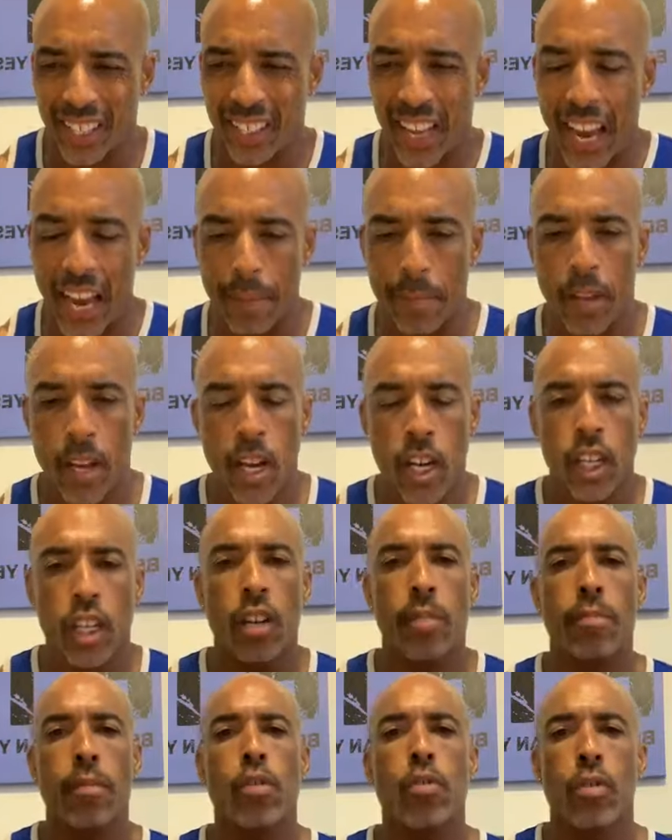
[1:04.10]
same
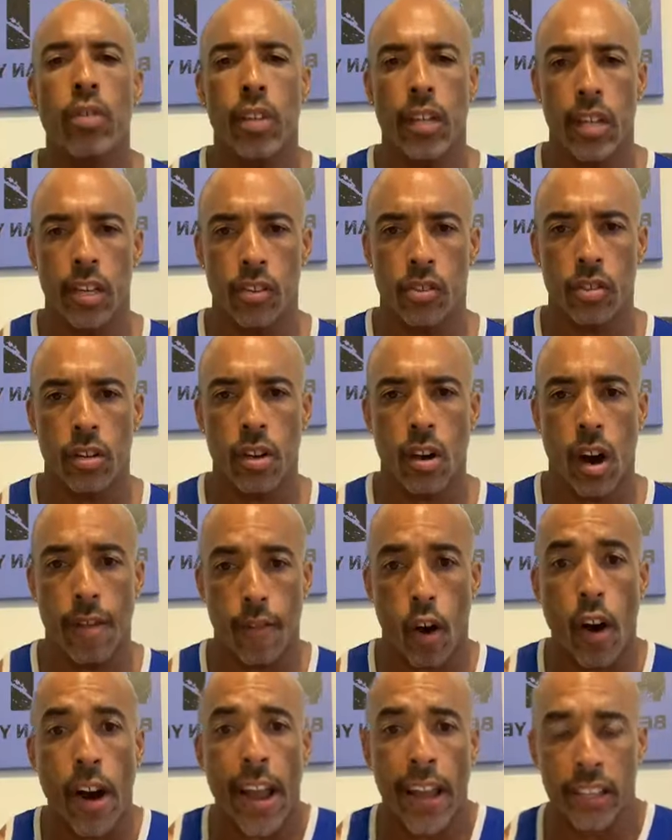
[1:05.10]
communities
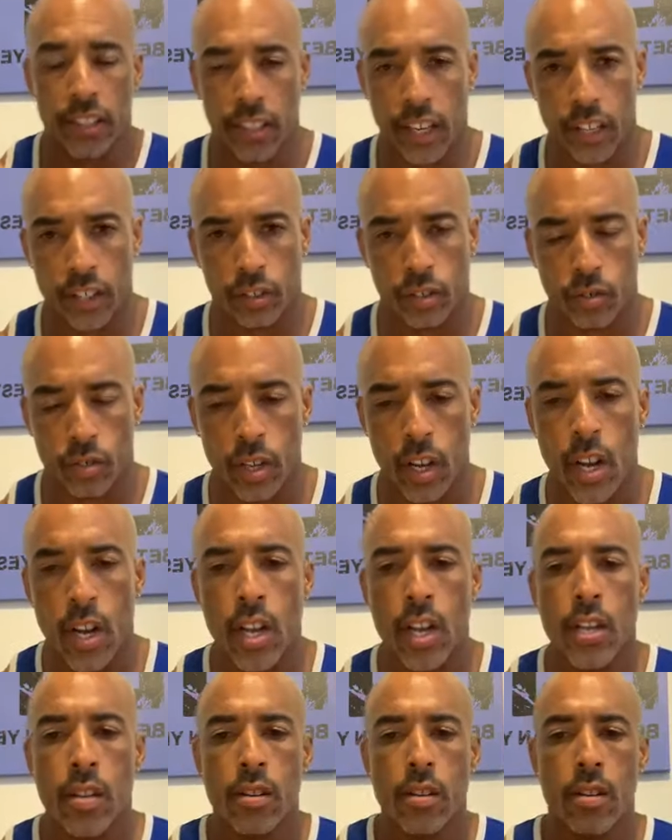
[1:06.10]
of our ancestors,
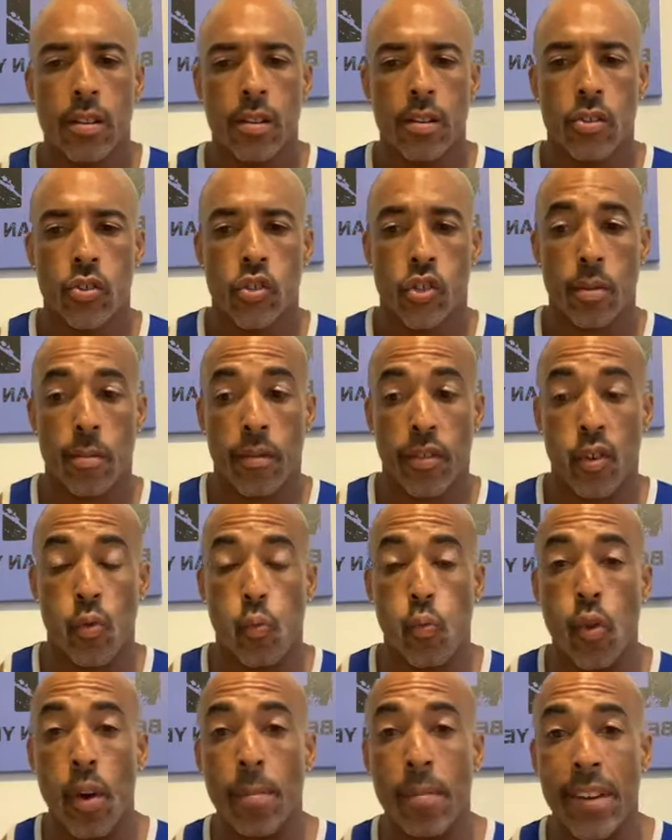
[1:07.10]
some of the
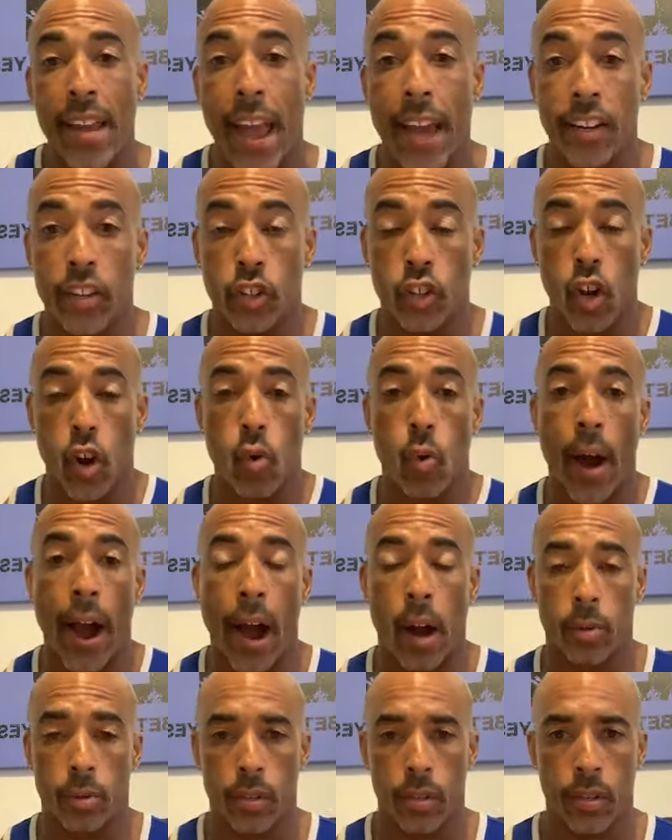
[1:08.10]
women had to go
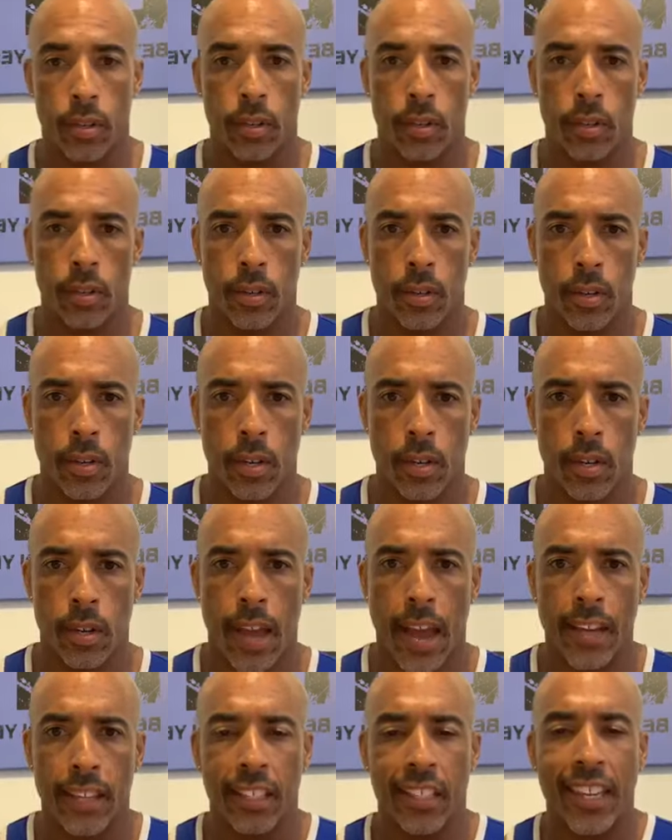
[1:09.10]
out
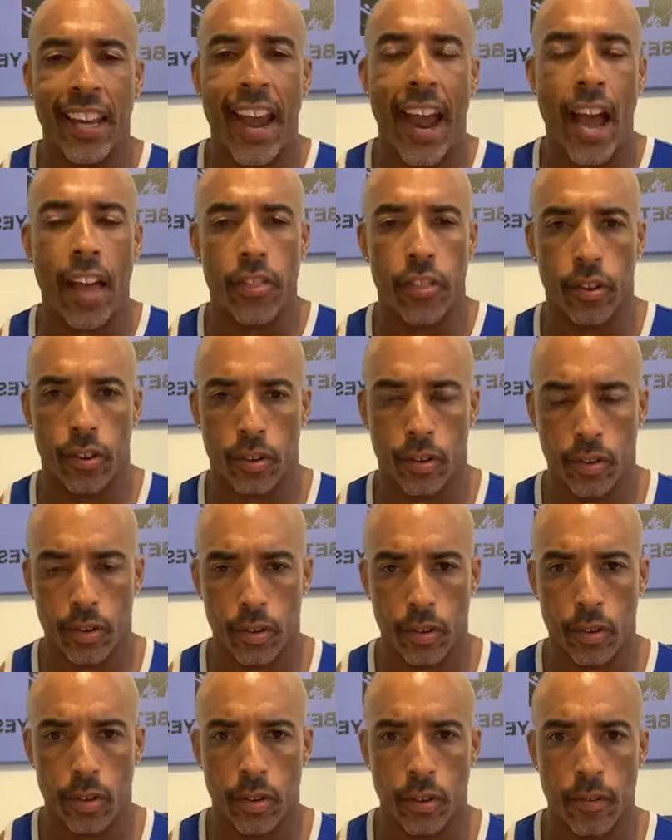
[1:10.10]
and gather
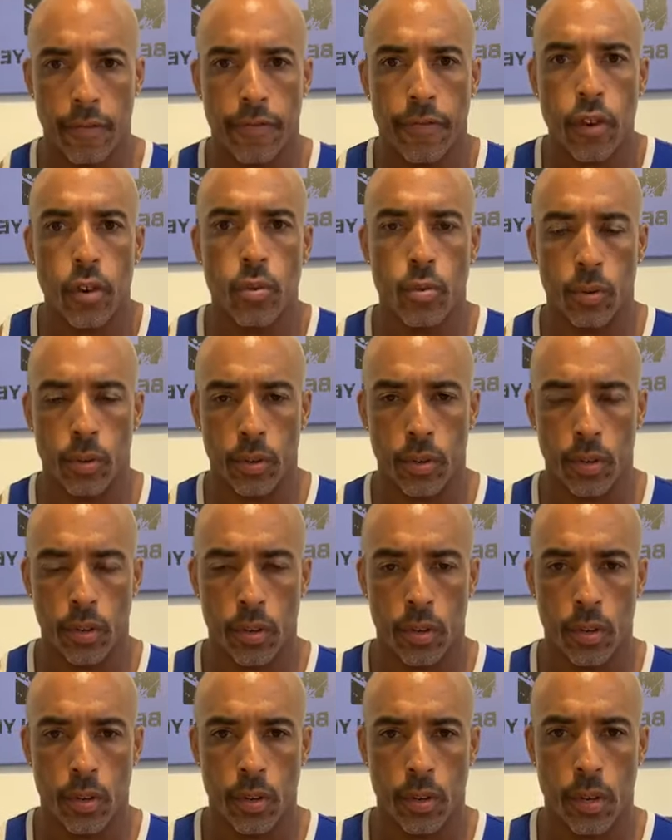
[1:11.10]
food
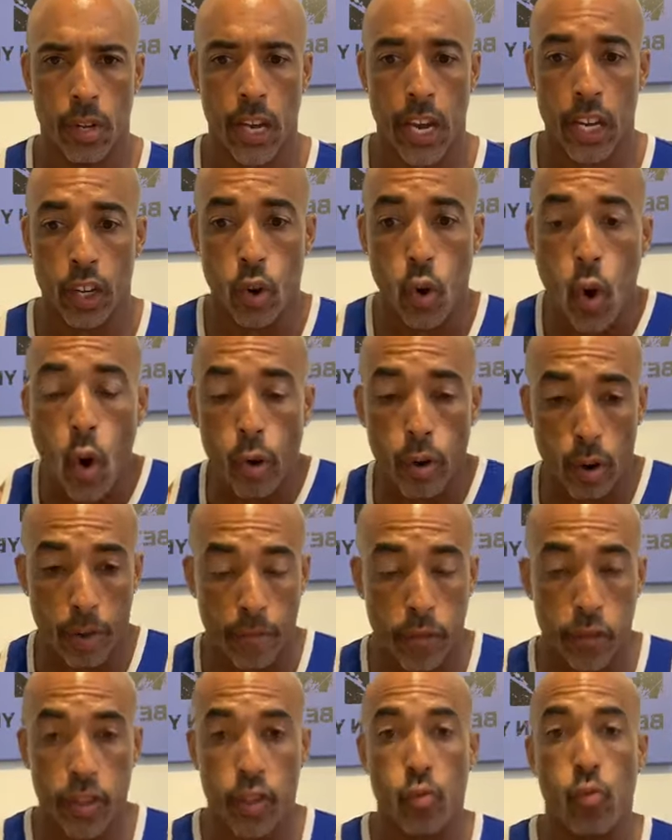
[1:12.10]
in order
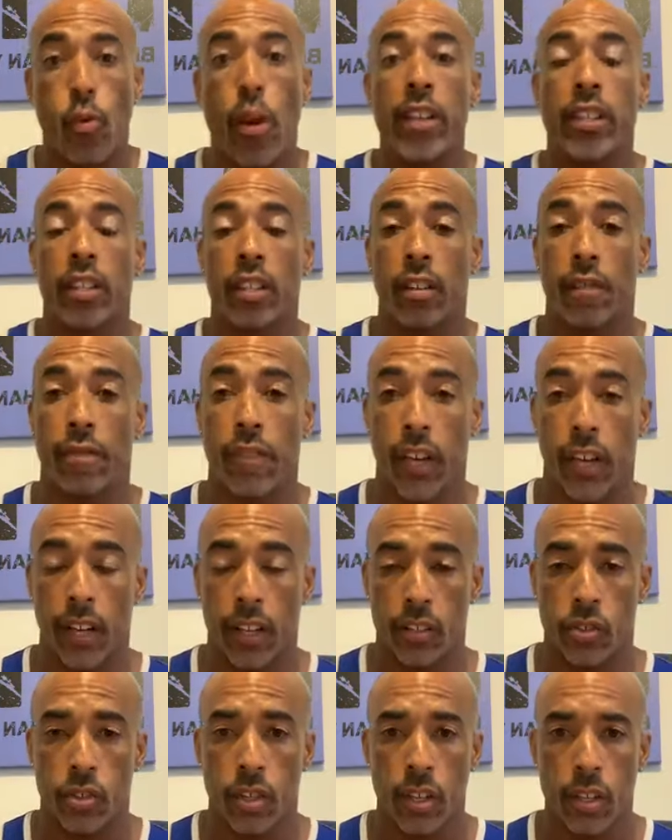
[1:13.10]
for the rest of the
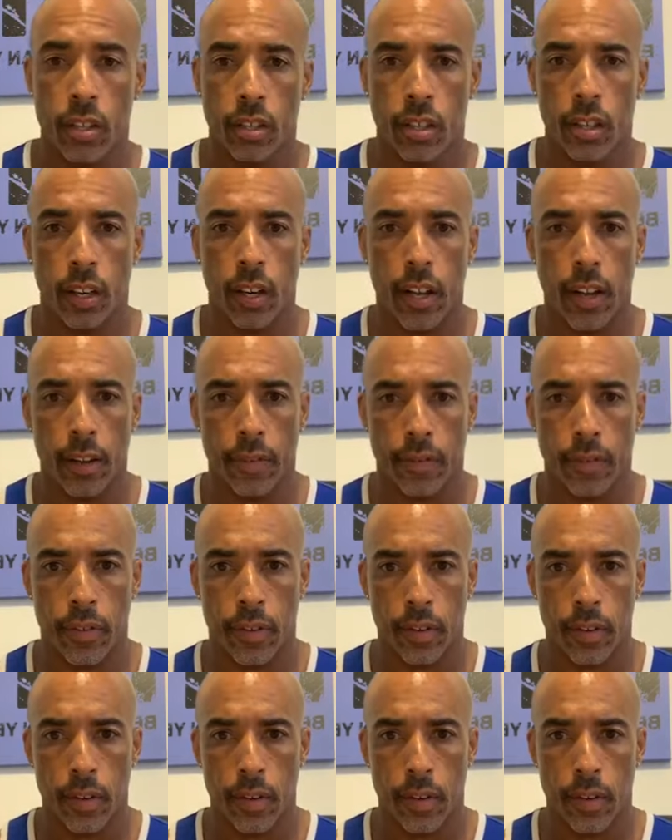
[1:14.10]
village to live,